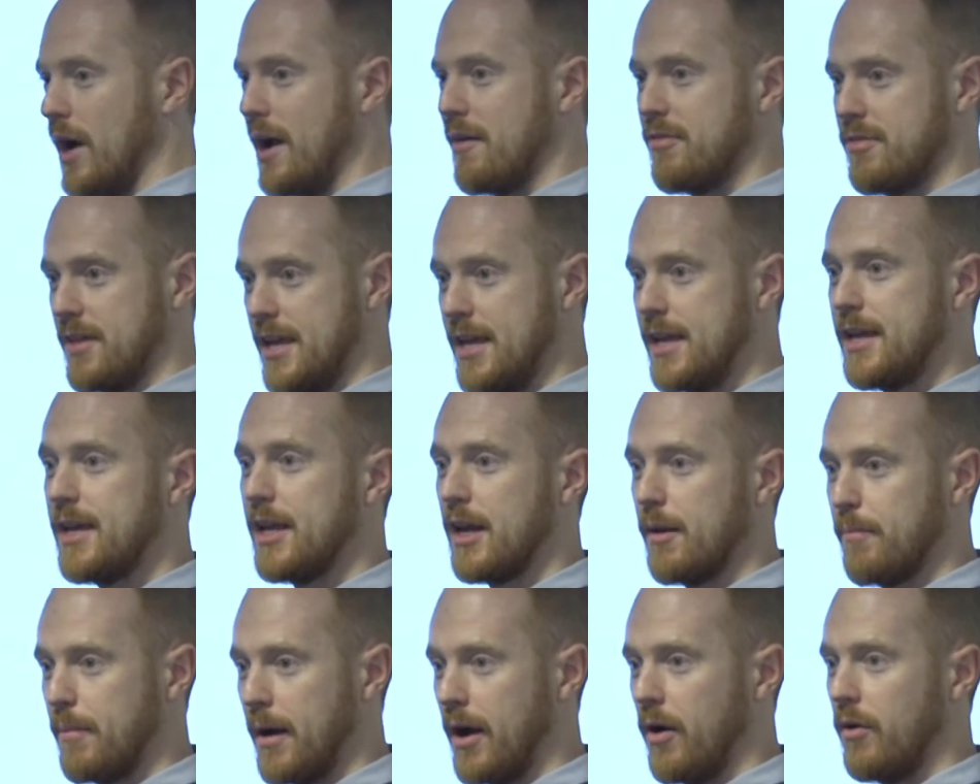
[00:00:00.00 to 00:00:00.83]
way of
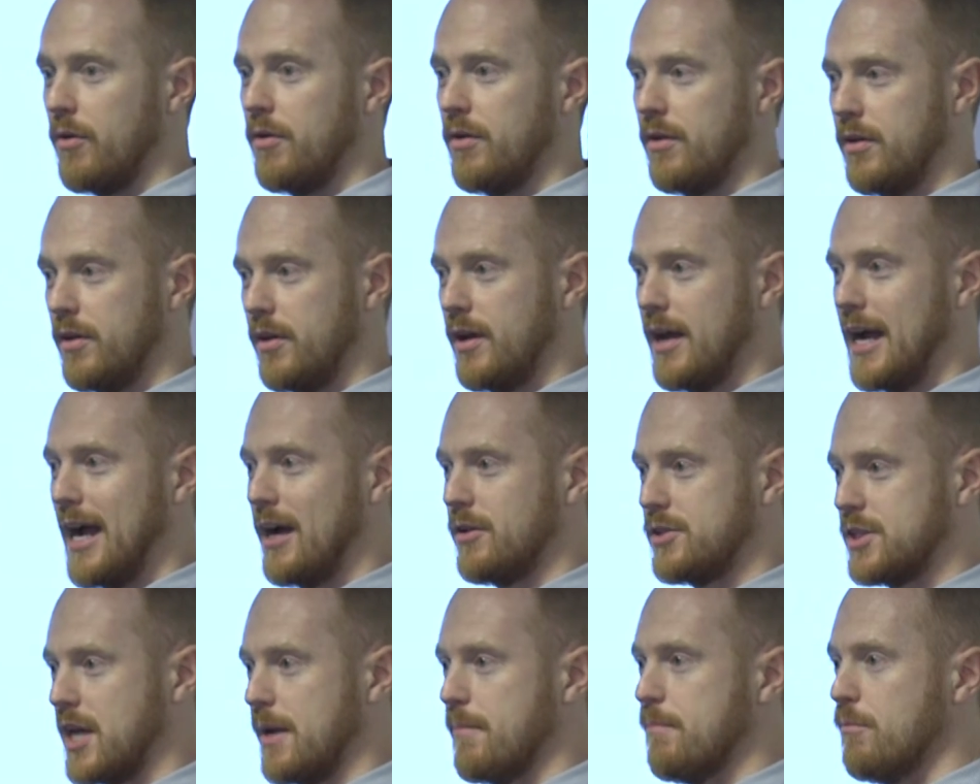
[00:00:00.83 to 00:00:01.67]
thinking about
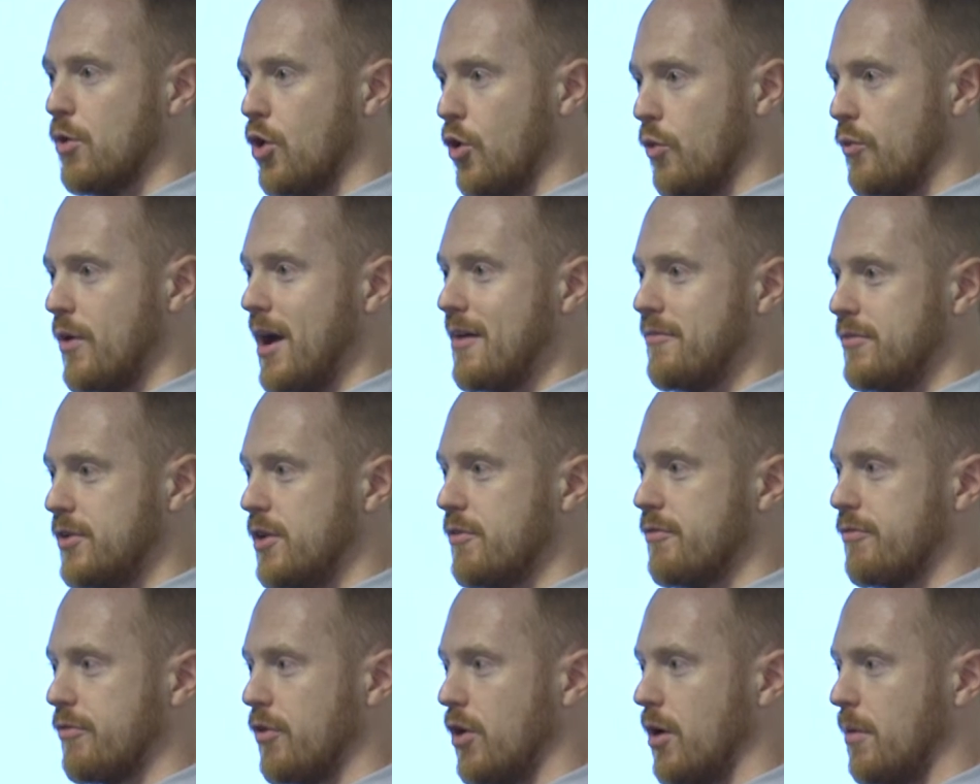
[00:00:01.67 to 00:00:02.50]
how to get more
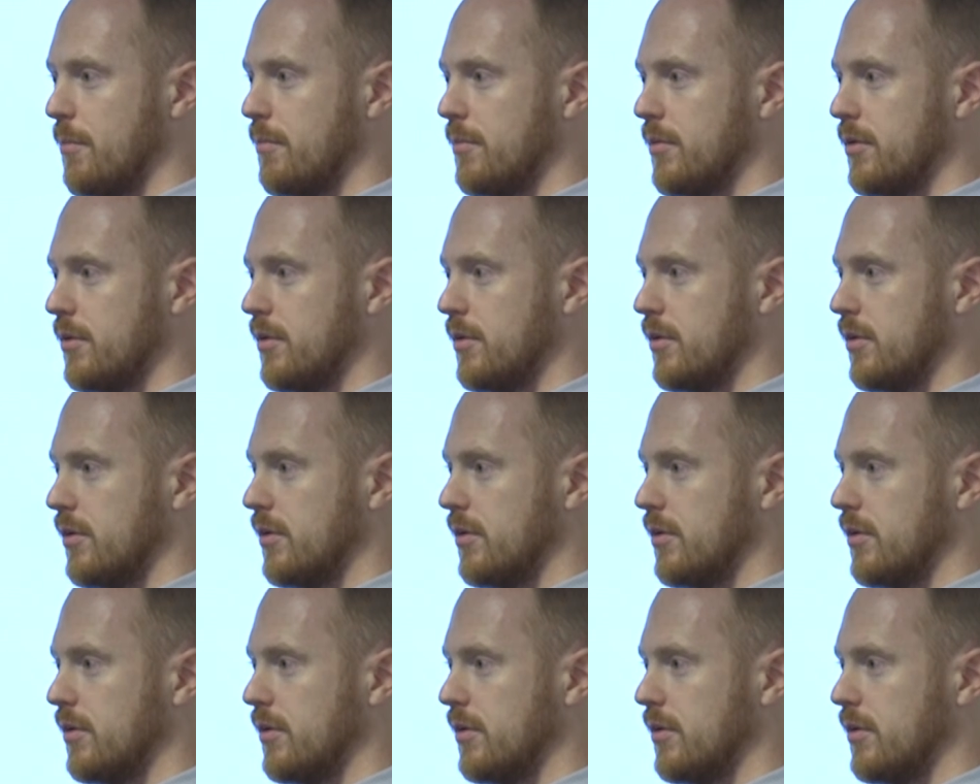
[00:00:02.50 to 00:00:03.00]
revenue from